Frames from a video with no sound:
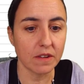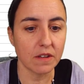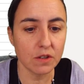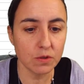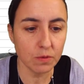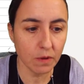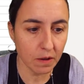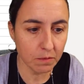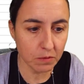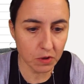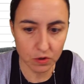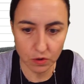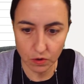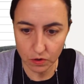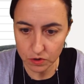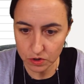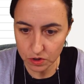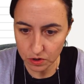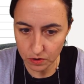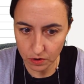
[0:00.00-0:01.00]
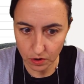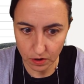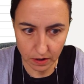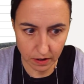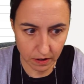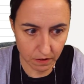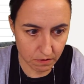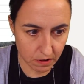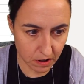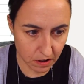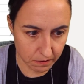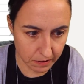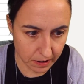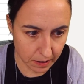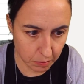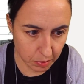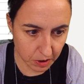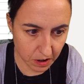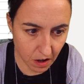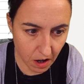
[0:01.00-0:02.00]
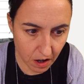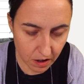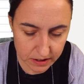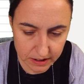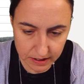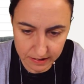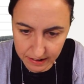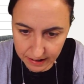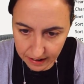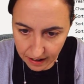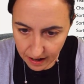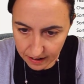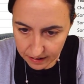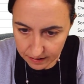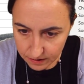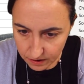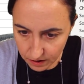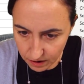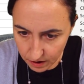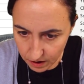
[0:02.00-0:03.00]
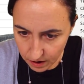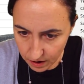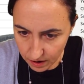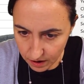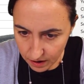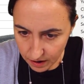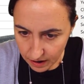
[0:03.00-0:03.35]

That's why I'm not going to get rid of it, because in the calendar,